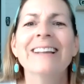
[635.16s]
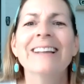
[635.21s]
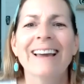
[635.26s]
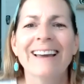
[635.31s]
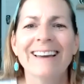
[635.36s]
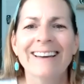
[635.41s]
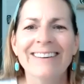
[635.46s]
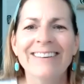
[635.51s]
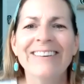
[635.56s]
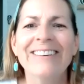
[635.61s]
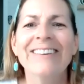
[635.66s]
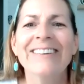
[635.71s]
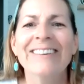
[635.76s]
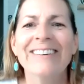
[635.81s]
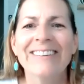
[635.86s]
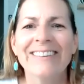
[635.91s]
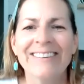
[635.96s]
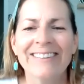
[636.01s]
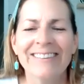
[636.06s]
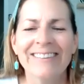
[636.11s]

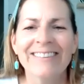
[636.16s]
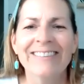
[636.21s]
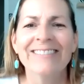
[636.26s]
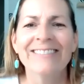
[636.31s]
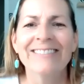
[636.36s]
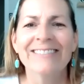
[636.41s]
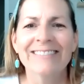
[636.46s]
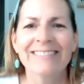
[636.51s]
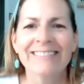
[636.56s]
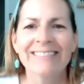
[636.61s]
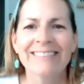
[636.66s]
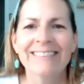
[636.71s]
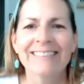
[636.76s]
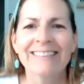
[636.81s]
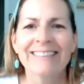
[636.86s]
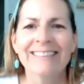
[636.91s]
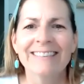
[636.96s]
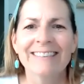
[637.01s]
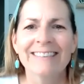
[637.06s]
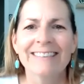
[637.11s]

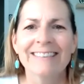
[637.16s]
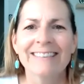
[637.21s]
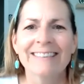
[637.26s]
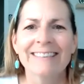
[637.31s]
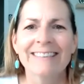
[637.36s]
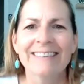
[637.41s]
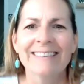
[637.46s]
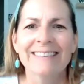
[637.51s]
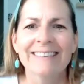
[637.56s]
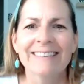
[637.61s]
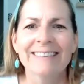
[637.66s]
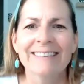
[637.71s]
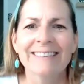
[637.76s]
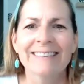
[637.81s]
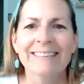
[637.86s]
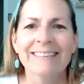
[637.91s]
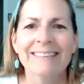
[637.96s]
No words are spoken by the person on screen.